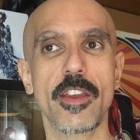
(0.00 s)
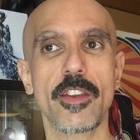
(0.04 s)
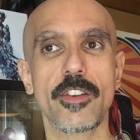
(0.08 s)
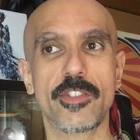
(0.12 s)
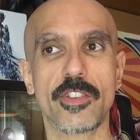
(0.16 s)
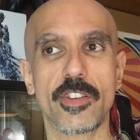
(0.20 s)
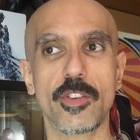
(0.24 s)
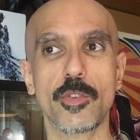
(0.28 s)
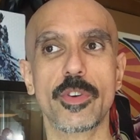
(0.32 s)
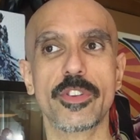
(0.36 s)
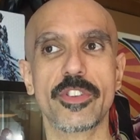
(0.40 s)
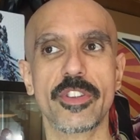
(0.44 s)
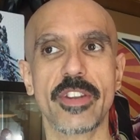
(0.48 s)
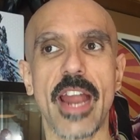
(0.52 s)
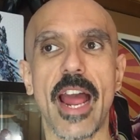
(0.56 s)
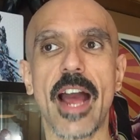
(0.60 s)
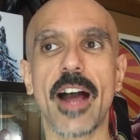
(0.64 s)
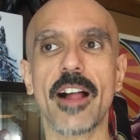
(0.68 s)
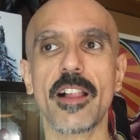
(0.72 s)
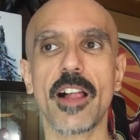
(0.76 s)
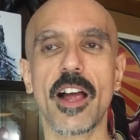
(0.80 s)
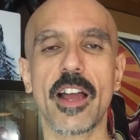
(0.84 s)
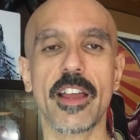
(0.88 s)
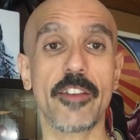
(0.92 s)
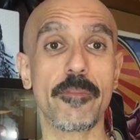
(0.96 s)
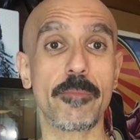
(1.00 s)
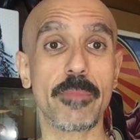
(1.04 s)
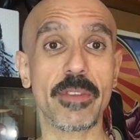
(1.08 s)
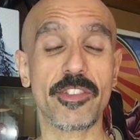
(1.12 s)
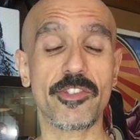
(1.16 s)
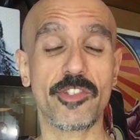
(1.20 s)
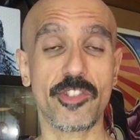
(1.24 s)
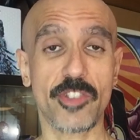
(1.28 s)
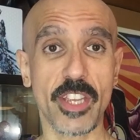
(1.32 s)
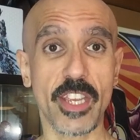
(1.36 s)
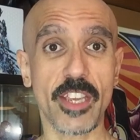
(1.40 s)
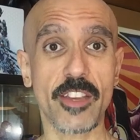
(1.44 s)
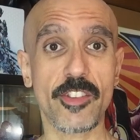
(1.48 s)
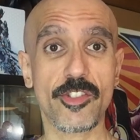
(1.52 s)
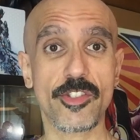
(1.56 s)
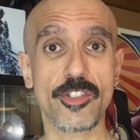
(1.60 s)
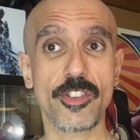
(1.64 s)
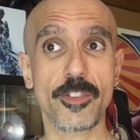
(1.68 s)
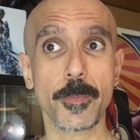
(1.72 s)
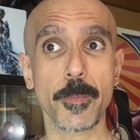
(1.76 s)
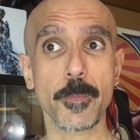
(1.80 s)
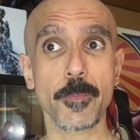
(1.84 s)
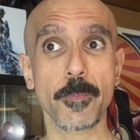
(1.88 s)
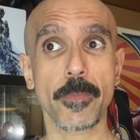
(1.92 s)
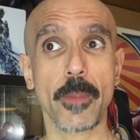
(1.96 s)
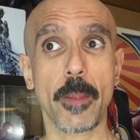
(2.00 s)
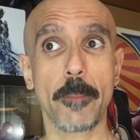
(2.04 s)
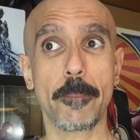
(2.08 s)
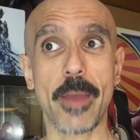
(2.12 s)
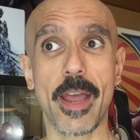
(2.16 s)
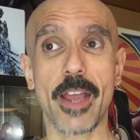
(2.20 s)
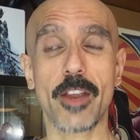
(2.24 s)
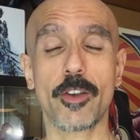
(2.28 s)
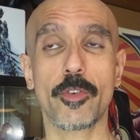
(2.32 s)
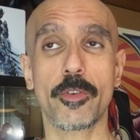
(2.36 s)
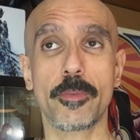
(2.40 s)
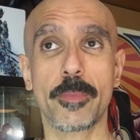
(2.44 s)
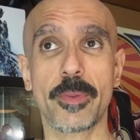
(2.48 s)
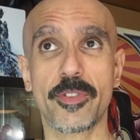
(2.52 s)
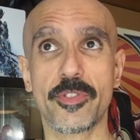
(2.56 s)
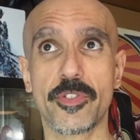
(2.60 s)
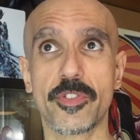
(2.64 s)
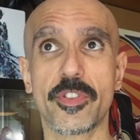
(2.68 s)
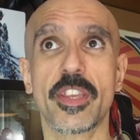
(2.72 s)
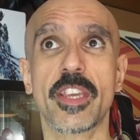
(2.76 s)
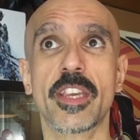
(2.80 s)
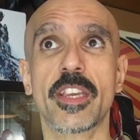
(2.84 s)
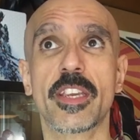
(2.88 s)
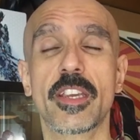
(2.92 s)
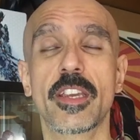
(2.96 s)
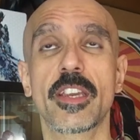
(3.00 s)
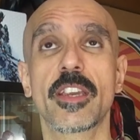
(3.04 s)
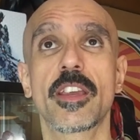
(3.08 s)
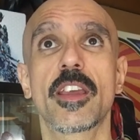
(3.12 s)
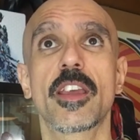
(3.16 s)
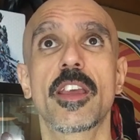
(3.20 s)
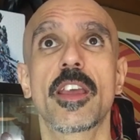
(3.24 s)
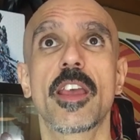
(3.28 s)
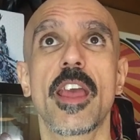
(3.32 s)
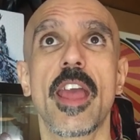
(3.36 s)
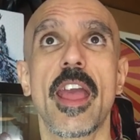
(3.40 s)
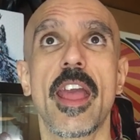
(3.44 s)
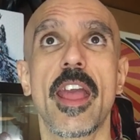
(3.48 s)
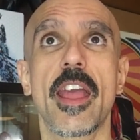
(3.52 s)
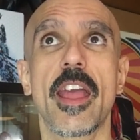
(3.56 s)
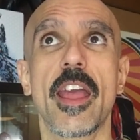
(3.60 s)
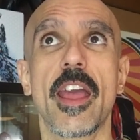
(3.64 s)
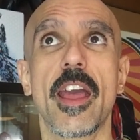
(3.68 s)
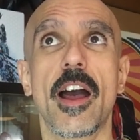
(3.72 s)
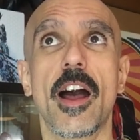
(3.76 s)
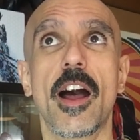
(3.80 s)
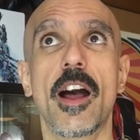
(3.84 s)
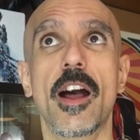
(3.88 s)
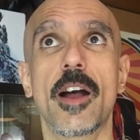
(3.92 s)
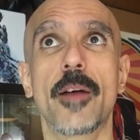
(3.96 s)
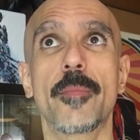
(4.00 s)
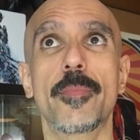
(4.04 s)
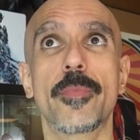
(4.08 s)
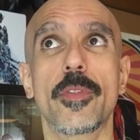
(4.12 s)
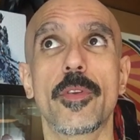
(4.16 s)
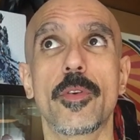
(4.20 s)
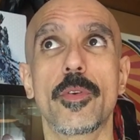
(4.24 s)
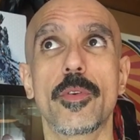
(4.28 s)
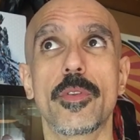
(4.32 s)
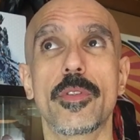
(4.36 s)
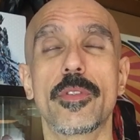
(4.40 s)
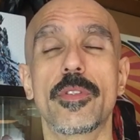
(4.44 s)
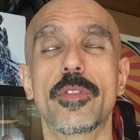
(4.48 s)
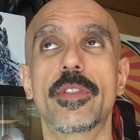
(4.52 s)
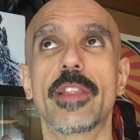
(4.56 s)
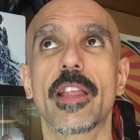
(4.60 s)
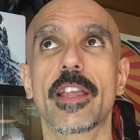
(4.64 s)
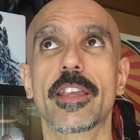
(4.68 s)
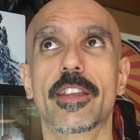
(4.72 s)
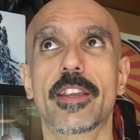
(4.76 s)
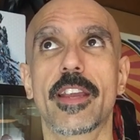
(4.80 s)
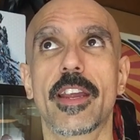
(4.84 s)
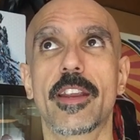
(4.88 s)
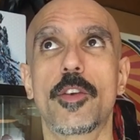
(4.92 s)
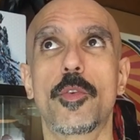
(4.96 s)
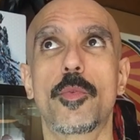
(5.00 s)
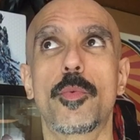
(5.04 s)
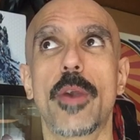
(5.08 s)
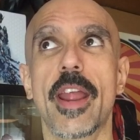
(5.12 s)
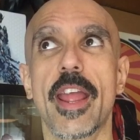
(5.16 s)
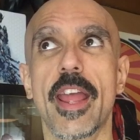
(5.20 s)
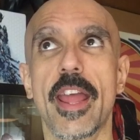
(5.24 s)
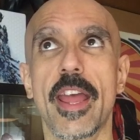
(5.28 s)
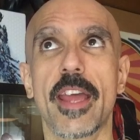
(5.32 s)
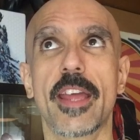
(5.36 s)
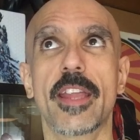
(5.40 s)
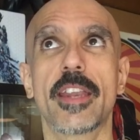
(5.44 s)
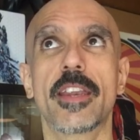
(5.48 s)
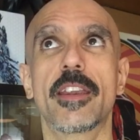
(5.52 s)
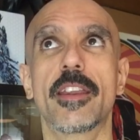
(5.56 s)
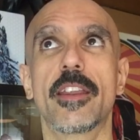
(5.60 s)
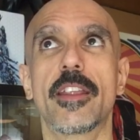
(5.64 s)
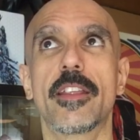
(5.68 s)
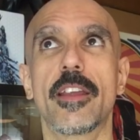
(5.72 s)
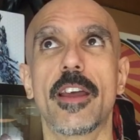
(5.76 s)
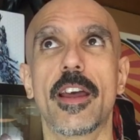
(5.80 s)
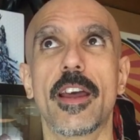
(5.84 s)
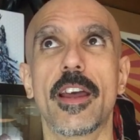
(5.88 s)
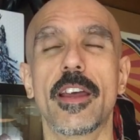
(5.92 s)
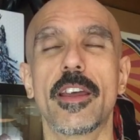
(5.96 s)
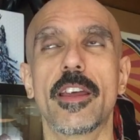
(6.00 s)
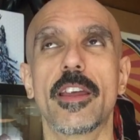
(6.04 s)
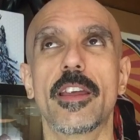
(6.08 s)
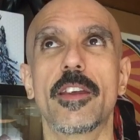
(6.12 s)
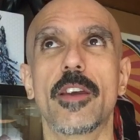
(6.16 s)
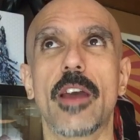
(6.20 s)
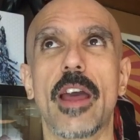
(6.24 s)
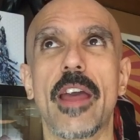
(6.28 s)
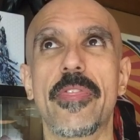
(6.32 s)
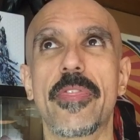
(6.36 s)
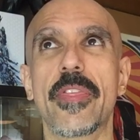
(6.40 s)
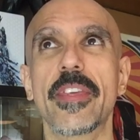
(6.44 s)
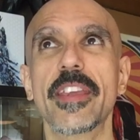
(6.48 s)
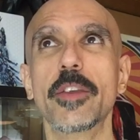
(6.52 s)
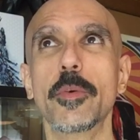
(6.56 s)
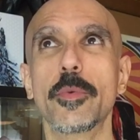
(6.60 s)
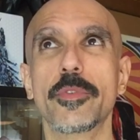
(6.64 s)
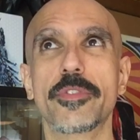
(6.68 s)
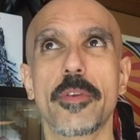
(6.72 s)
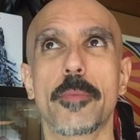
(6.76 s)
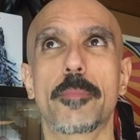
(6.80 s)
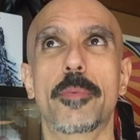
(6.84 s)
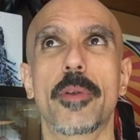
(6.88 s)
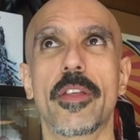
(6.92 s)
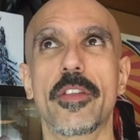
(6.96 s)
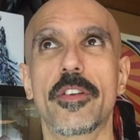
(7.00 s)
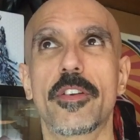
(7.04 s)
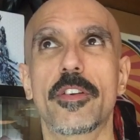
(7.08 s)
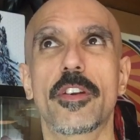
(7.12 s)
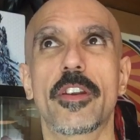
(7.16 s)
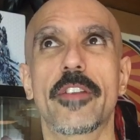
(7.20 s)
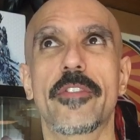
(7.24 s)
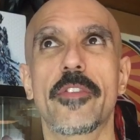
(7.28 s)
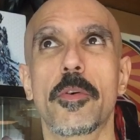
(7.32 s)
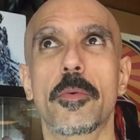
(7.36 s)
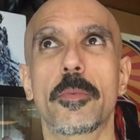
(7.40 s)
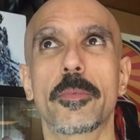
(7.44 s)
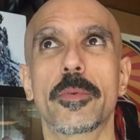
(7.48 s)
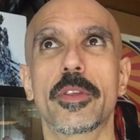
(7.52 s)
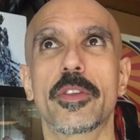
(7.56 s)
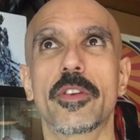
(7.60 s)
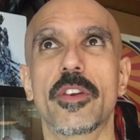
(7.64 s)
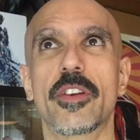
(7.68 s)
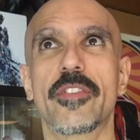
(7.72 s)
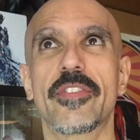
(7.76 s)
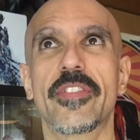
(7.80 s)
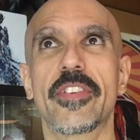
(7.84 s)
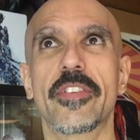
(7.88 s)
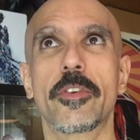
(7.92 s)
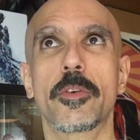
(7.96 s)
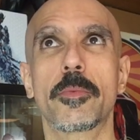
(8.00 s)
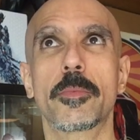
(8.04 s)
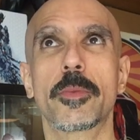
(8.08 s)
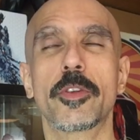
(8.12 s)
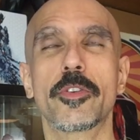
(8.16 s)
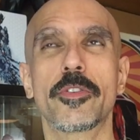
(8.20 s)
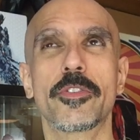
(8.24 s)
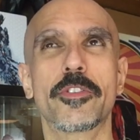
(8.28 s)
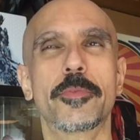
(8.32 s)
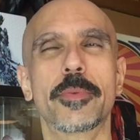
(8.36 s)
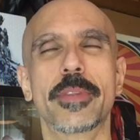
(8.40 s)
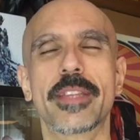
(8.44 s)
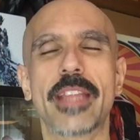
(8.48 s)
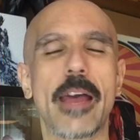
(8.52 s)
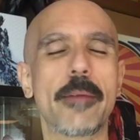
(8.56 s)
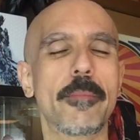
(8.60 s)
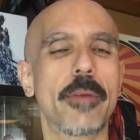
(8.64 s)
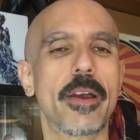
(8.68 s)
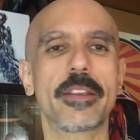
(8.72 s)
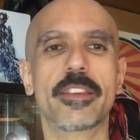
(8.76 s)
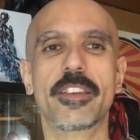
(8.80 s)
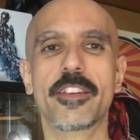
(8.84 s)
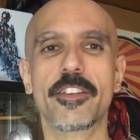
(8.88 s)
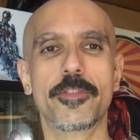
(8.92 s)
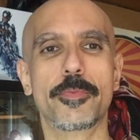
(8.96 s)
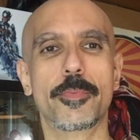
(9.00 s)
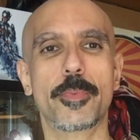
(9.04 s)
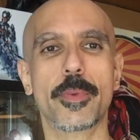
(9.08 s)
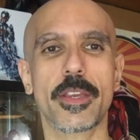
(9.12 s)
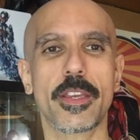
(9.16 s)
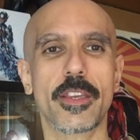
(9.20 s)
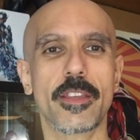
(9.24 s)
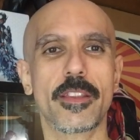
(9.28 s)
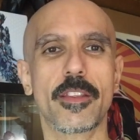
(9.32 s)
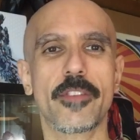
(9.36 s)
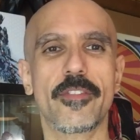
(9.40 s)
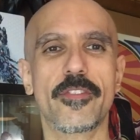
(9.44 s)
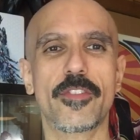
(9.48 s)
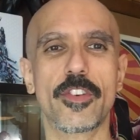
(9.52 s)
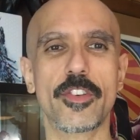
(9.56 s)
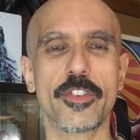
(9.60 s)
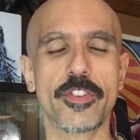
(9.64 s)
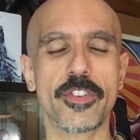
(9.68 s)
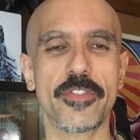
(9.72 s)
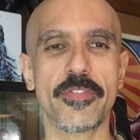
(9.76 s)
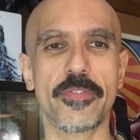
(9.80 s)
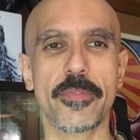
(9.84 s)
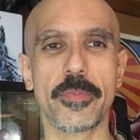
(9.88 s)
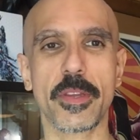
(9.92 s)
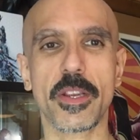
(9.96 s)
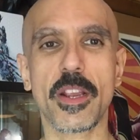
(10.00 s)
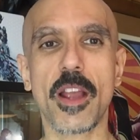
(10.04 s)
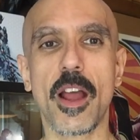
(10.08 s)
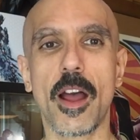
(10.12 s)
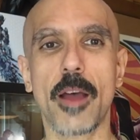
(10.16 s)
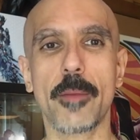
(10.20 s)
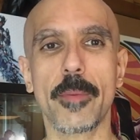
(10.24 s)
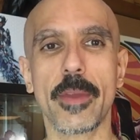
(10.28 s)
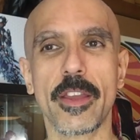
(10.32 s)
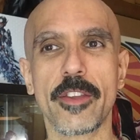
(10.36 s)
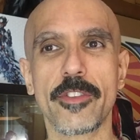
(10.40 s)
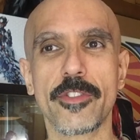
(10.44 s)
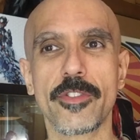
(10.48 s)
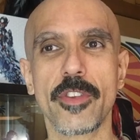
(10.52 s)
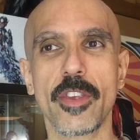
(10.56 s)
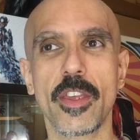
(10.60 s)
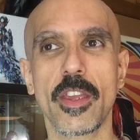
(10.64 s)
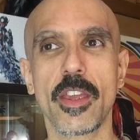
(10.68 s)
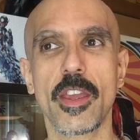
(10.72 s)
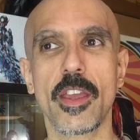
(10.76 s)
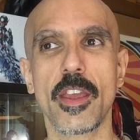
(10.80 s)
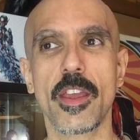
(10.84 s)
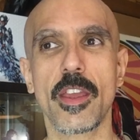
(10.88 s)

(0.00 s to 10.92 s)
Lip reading: She was an ally of Mystique's back when Mystique ran, I think it was the Brotherhood of Evil Mutants, but that might just be the version from the comics,